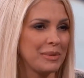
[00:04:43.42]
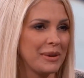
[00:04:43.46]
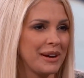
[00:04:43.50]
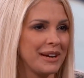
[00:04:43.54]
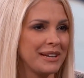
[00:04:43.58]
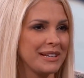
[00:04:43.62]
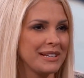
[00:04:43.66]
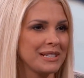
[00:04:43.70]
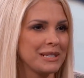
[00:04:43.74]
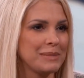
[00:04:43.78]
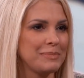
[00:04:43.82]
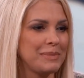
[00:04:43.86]

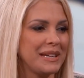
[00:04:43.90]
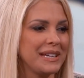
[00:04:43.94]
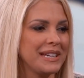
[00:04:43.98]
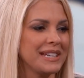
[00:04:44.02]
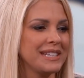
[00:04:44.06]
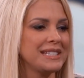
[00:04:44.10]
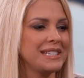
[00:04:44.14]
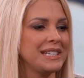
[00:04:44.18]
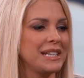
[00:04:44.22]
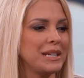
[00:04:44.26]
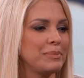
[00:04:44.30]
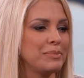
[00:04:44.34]
product
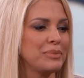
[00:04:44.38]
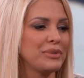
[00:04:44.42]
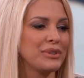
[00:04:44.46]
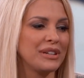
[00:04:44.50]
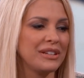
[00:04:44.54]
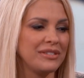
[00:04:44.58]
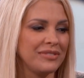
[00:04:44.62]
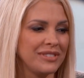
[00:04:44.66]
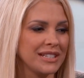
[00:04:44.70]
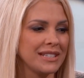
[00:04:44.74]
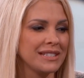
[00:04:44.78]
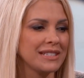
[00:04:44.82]
because he had
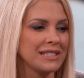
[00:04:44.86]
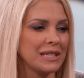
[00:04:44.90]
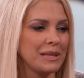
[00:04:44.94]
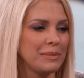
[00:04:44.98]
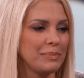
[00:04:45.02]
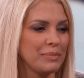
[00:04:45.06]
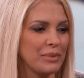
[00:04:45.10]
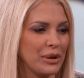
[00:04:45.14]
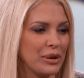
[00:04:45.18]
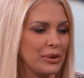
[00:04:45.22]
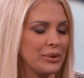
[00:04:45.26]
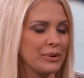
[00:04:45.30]
previously
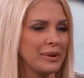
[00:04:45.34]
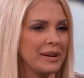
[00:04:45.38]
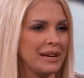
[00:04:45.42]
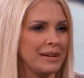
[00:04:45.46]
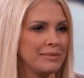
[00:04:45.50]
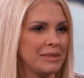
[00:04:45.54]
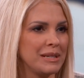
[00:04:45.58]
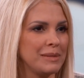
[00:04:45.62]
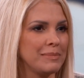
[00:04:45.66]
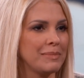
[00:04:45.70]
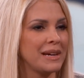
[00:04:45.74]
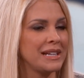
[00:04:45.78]

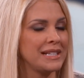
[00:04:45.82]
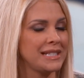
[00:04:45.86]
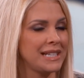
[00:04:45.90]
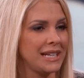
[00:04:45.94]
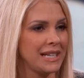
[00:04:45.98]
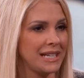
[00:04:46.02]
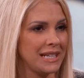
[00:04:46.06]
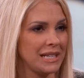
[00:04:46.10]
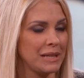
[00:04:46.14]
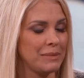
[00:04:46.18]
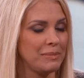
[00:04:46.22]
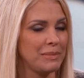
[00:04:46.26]
programmed it by
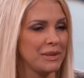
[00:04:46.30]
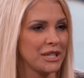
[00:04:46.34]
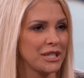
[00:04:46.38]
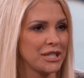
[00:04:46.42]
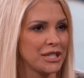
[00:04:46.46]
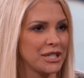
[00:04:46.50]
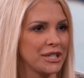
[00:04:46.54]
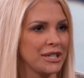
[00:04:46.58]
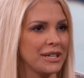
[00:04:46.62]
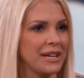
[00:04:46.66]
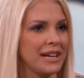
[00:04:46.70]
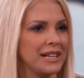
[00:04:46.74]
taking a
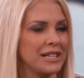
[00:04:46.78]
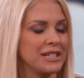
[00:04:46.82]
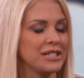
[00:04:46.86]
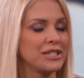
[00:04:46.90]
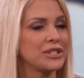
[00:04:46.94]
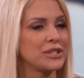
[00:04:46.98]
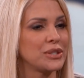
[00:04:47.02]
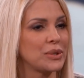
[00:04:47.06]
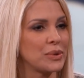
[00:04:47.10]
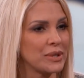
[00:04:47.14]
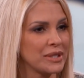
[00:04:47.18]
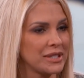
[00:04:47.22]
picture and it
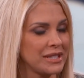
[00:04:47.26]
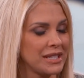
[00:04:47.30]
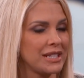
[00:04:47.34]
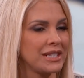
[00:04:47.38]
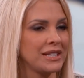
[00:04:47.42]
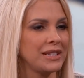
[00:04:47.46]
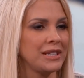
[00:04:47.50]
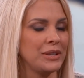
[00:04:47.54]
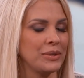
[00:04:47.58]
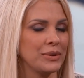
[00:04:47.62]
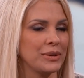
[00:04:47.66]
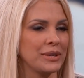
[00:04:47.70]
stores it
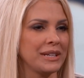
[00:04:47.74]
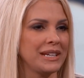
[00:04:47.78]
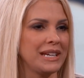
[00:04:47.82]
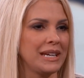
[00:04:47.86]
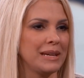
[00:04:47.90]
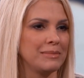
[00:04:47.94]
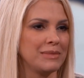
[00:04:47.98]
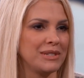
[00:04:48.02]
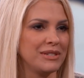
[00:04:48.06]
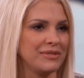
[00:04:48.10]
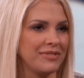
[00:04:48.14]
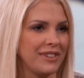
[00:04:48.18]
in the
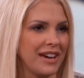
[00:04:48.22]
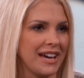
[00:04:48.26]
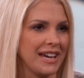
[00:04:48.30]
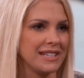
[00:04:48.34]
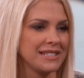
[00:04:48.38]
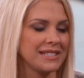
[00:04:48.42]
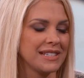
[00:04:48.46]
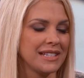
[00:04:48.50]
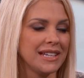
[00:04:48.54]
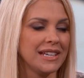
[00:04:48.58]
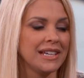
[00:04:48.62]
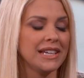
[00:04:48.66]
OrCam
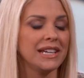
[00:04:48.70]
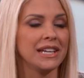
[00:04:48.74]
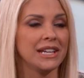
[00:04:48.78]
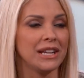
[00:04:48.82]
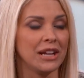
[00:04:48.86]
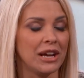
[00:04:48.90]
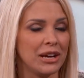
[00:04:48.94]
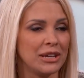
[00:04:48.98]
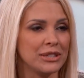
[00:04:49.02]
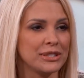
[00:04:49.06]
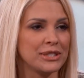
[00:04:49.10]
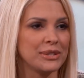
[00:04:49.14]
device.
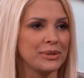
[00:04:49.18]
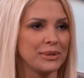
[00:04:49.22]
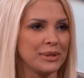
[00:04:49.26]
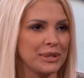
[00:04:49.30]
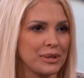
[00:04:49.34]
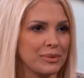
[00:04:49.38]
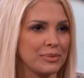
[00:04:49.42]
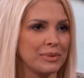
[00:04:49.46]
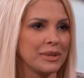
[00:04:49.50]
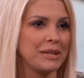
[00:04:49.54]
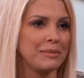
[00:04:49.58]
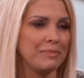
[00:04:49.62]
It also
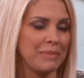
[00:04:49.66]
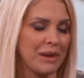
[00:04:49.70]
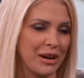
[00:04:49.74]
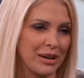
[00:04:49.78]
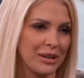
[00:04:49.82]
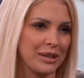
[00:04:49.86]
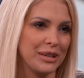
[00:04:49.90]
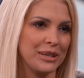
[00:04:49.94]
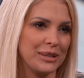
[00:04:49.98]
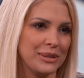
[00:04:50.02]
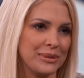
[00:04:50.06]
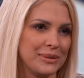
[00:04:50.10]
can read
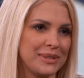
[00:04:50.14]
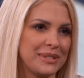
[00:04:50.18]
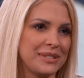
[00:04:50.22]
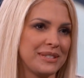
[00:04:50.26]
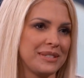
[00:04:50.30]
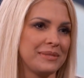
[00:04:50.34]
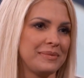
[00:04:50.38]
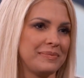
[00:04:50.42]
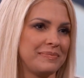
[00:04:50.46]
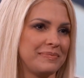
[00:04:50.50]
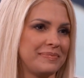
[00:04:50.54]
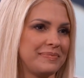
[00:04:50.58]

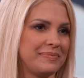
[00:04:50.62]
barcodes.